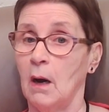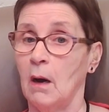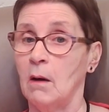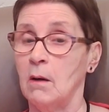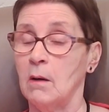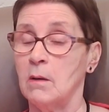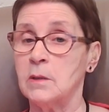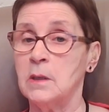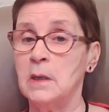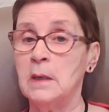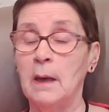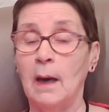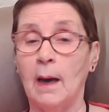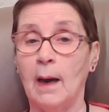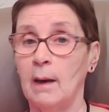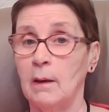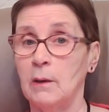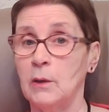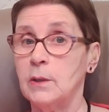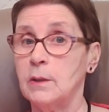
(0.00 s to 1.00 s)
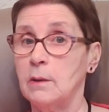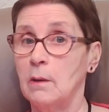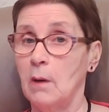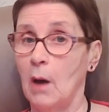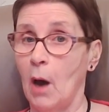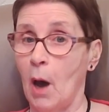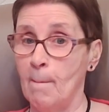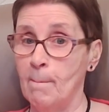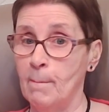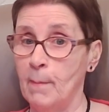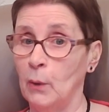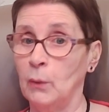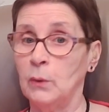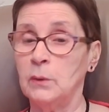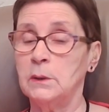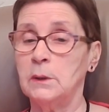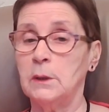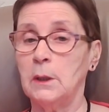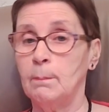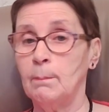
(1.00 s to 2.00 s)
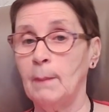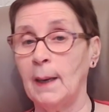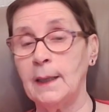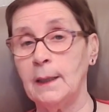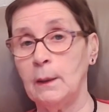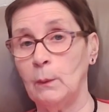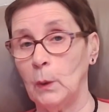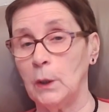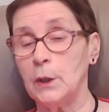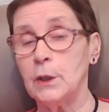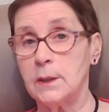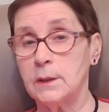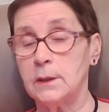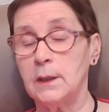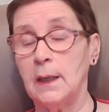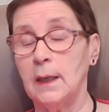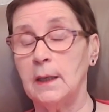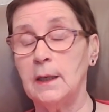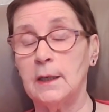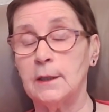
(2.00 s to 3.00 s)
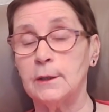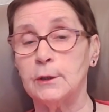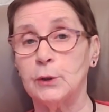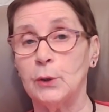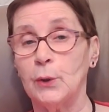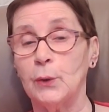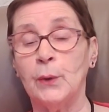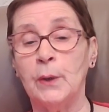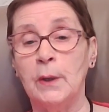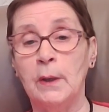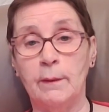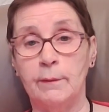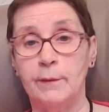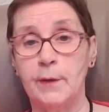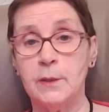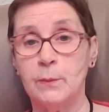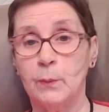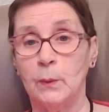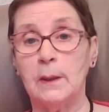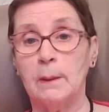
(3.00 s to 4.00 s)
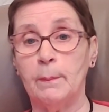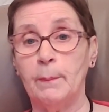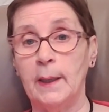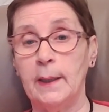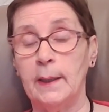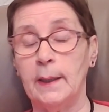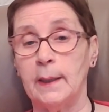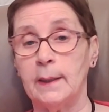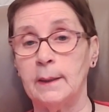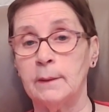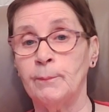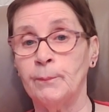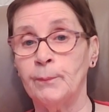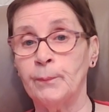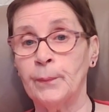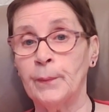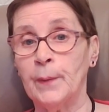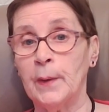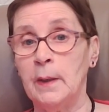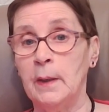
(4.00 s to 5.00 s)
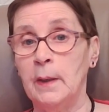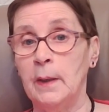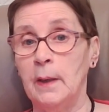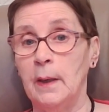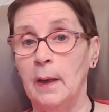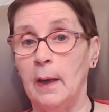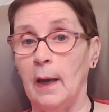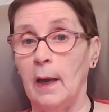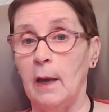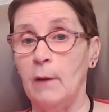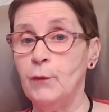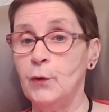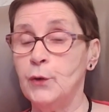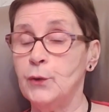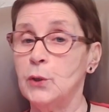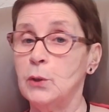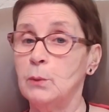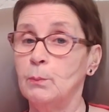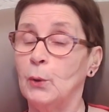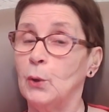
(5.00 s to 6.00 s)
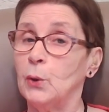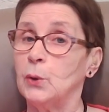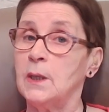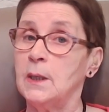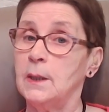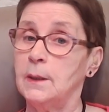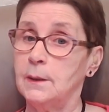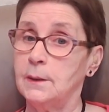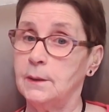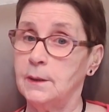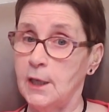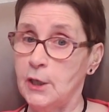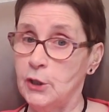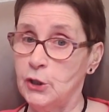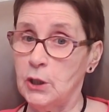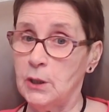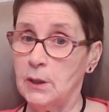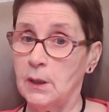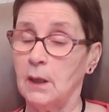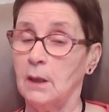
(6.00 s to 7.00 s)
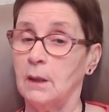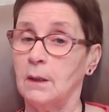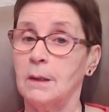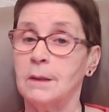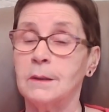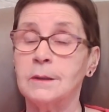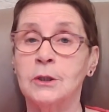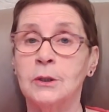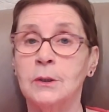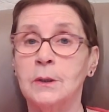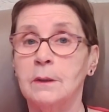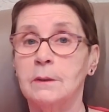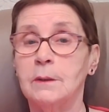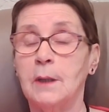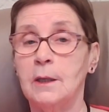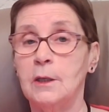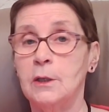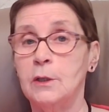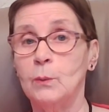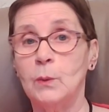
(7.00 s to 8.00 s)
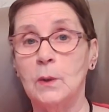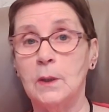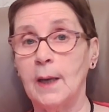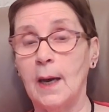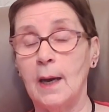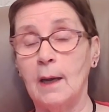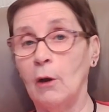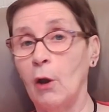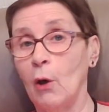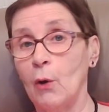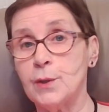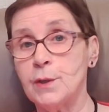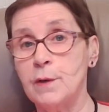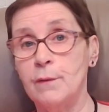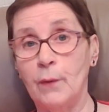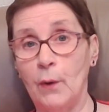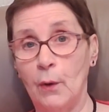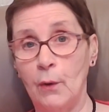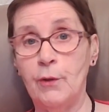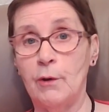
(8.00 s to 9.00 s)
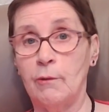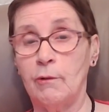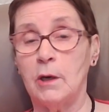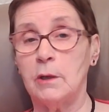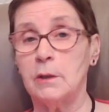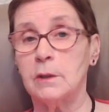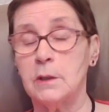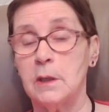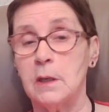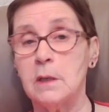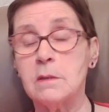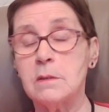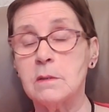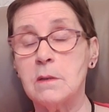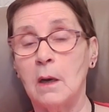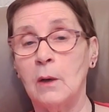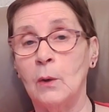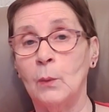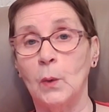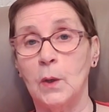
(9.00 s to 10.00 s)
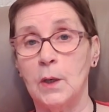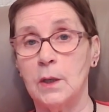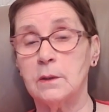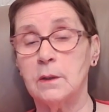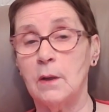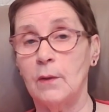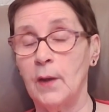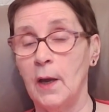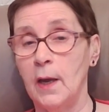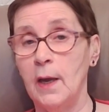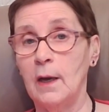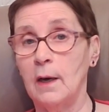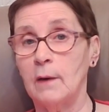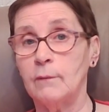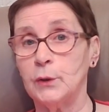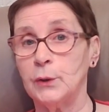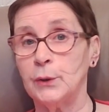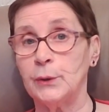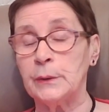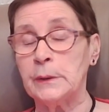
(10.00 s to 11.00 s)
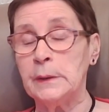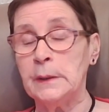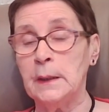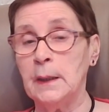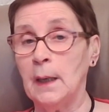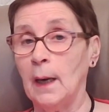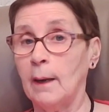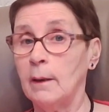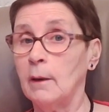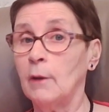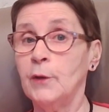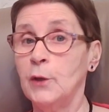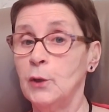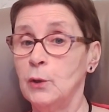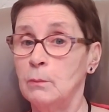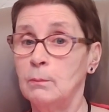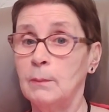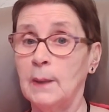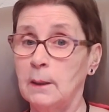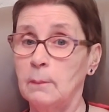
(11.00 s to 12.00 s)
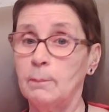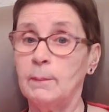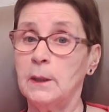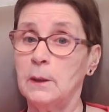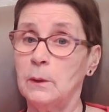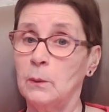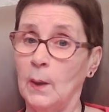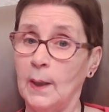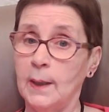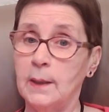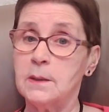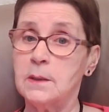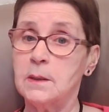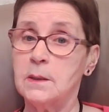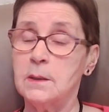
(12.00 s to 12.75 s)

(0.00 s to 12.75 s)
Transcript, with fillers: art, and among many works that he has done, this will appear. If you just put digital art, then you will get lots of other artists and work that they have done. And I think you might be quite